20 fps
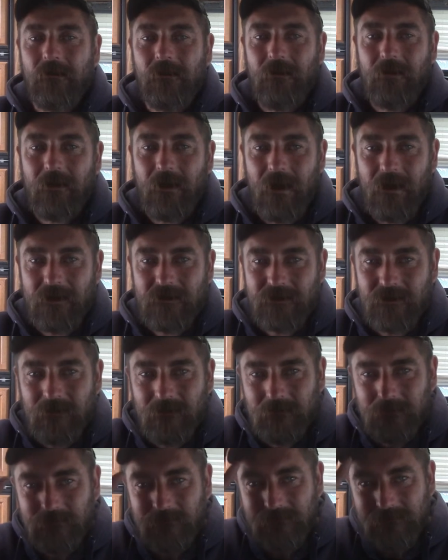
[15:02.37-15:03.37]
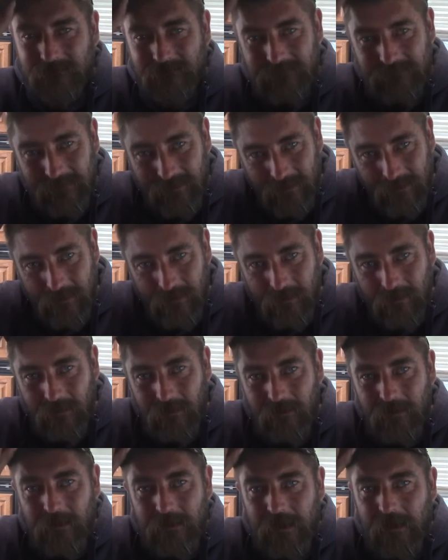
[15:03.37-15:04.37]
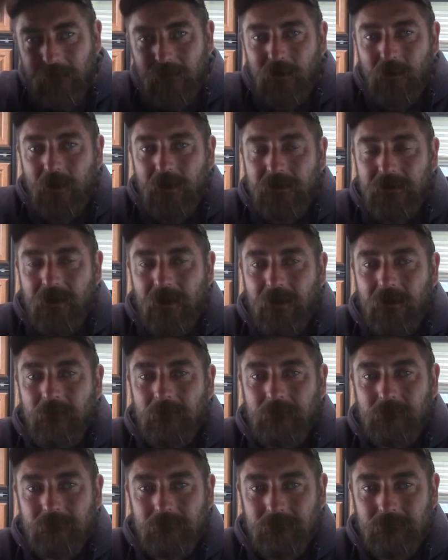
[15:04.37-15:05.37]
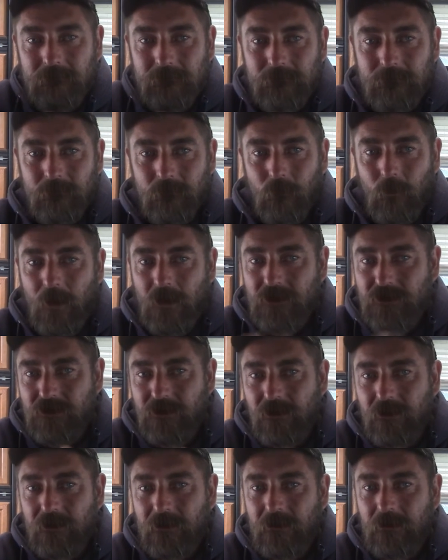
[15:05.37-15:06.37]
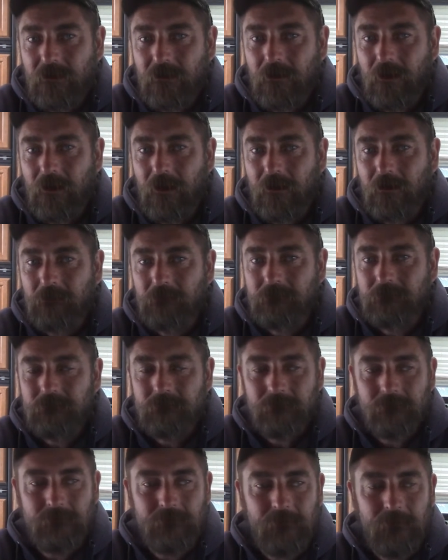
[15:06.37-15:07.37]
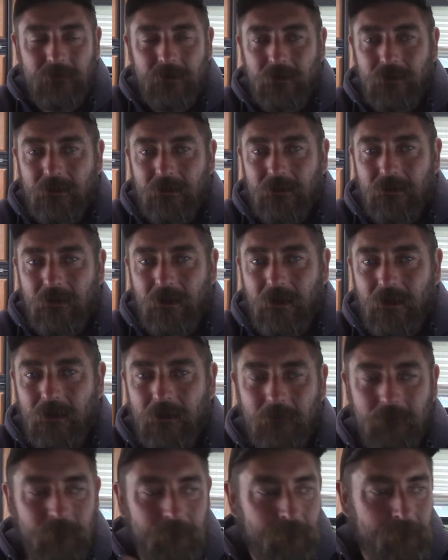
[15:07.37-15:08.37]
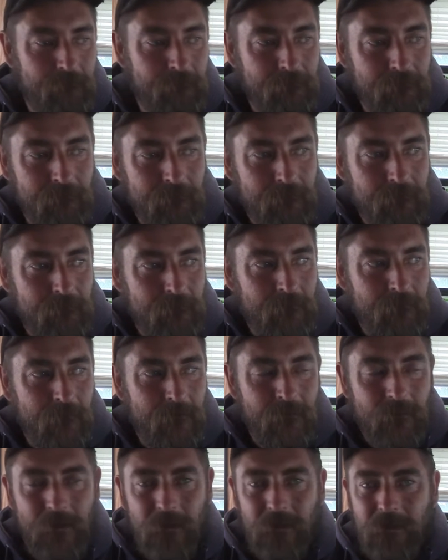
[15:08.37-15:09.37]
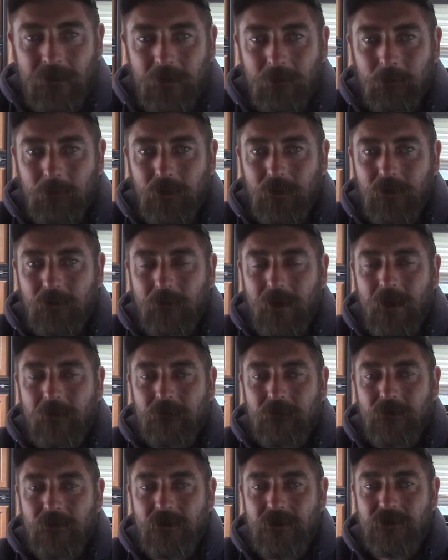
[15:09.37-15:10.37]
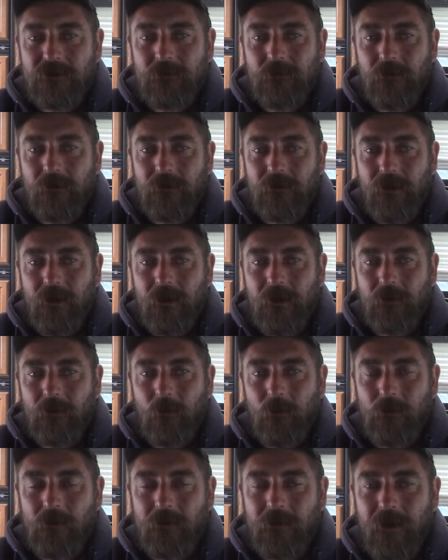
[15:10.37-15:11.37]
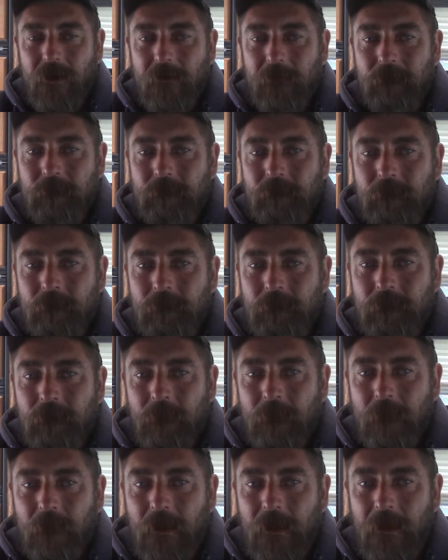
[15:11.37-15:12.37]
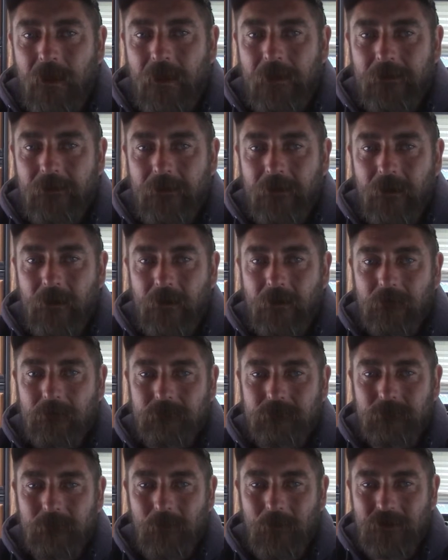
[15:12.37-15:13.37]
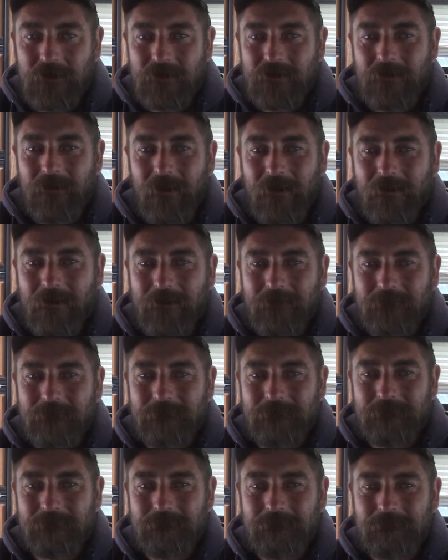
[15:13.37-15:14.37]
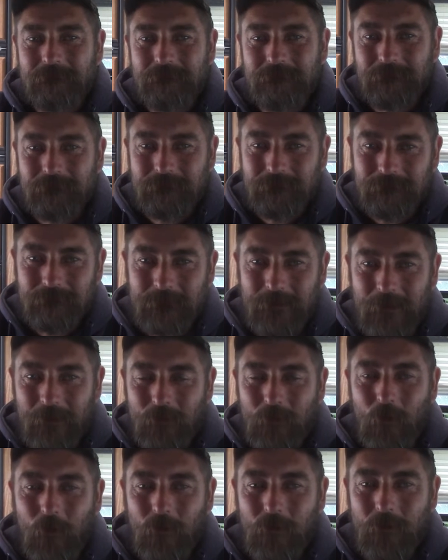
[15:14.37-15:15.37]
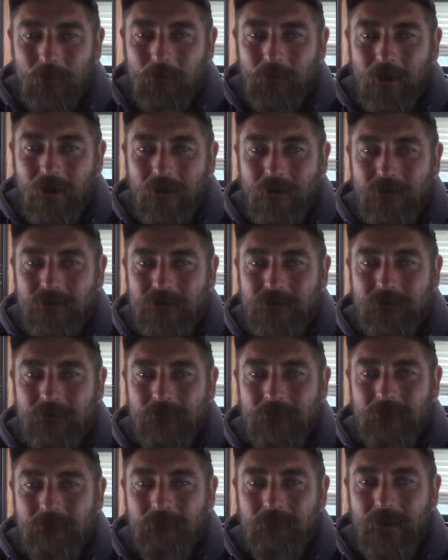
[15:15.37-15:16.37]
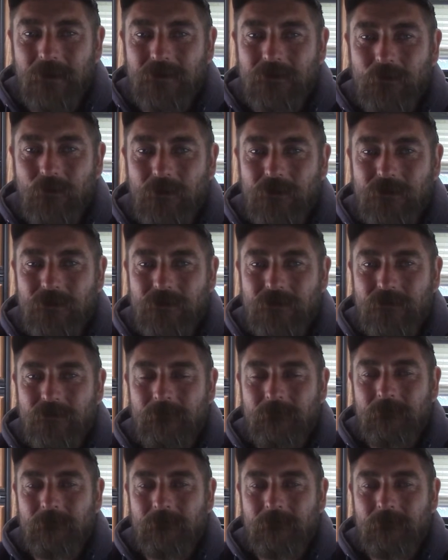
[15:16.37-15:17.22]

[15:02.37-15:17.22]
guys, you have a great day. Watch the the little blurb after this with Cole and I. And wish us luck. Give Cole your prayers, best wishes,